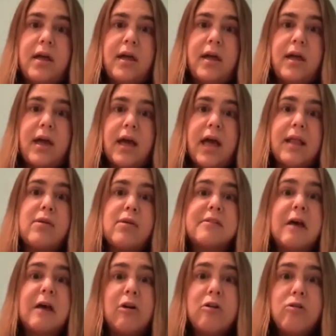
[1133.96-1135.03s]
And I'm going to
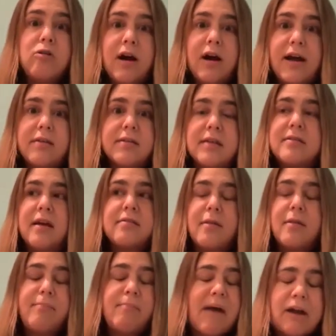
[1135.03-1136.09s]
tell you guys, it
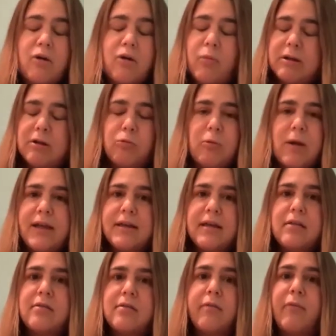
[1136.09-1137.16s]
doesn't matter what your rank
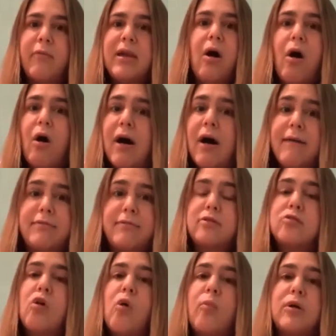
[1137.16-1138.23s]
is. We all have
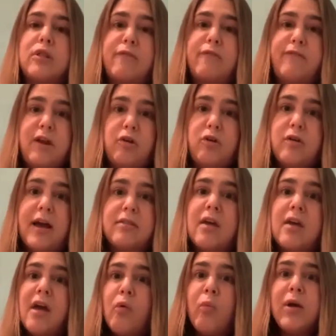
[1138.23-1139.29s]
so much fear, you guys.
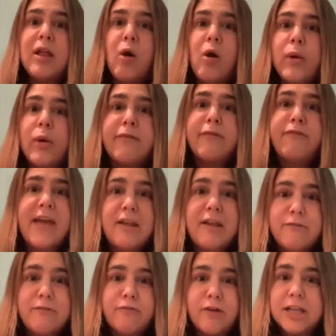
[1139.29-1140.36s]
We don't want to fail
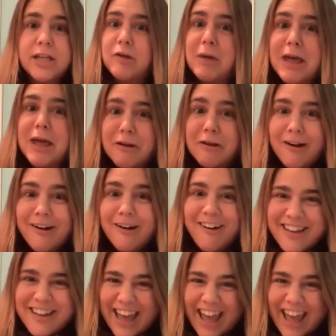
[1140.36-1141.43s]
in front of you either.
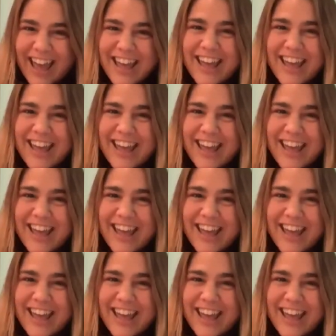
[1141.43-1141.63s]
Okay.